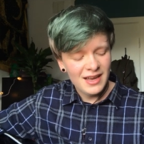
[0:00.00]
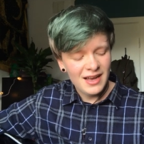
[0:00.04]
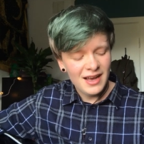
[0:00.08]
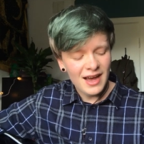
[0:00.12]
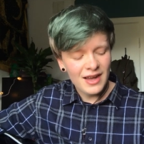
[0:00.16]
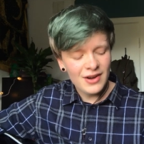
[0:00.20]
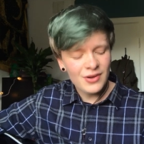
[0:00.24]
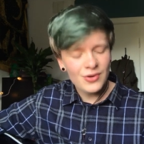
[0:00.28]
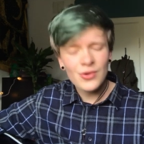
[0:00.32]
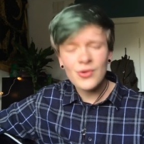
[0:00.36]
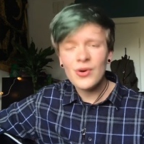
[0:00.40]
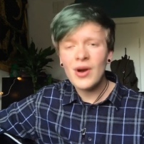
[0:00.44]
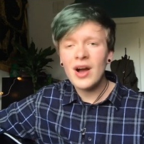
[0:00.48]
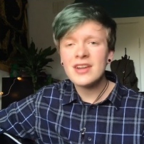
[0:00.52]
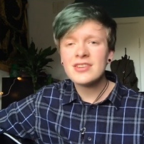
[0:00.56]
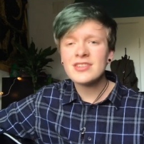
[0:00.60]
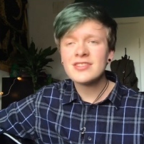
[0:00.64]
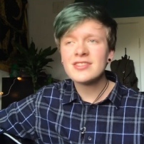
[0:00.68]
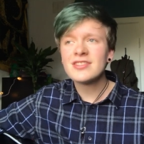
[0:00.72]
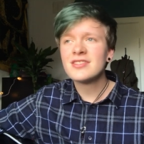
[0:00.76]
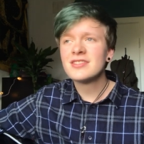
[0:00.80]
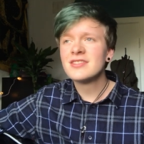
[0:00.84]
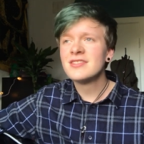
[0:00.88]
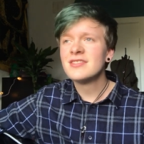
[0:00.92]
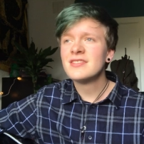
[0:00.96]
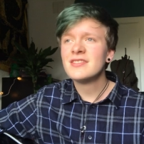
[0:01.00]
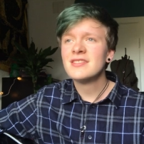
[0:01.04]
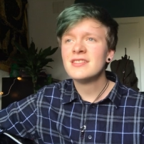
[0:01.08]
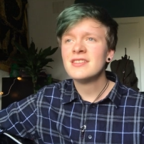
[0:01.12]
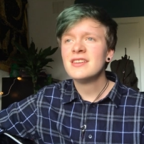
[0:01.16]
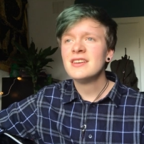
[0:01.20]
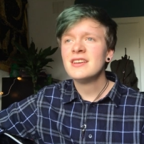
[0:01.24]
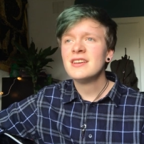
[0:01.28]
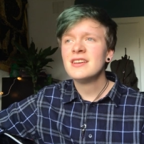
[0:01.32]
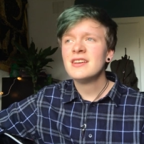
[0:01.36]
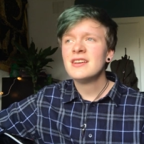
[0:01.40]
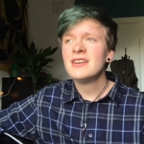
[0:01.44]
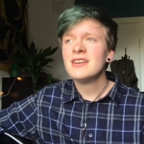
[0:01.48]
I don't know, I just,
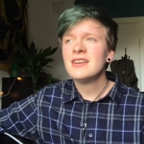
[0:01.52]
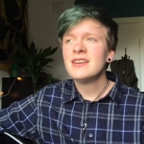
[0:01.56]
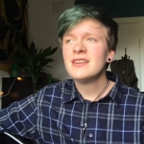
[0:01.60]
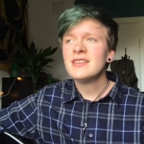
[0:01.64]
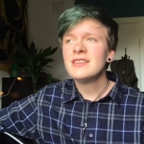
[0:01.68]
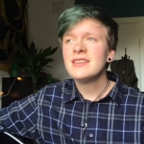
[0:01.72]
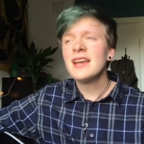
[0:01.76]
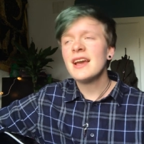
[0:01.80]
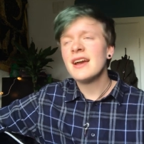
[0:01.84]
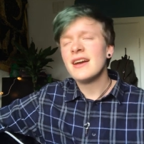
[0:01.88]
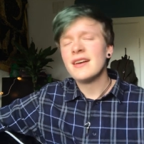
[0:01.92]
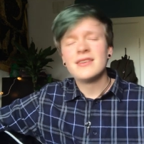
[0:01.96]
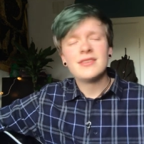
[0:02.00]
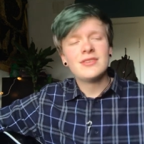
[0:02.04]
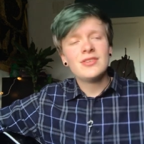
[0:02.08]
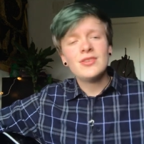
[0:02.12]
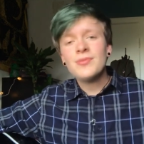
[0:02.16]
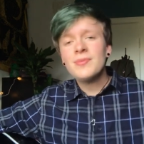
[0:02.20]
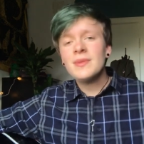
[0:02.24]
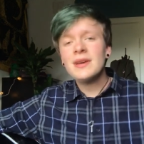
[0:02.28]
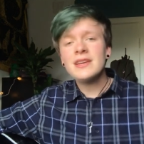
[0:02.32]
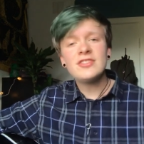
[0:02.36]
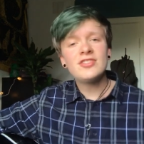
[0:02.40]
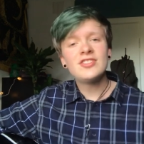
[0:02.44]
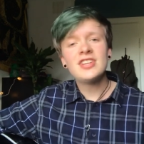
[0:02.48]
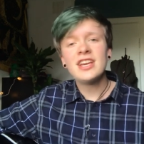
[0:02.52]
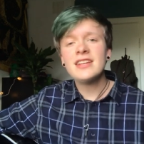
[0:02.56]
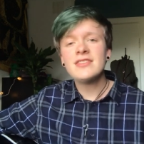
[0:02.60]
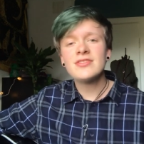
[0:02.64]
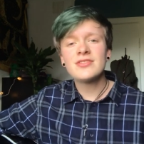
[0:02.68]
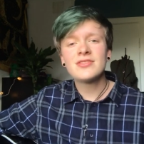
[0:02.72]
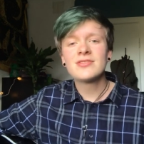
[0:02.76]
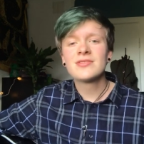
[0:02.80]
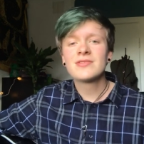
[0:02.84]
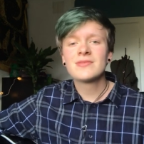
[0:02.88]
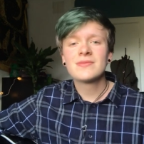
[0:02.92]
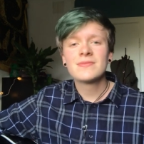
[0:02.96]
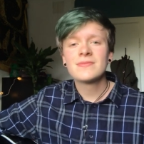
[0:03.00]
yeah, you may
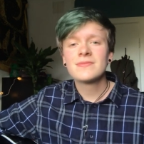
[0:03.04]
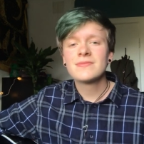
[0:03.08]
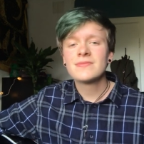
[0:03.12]
change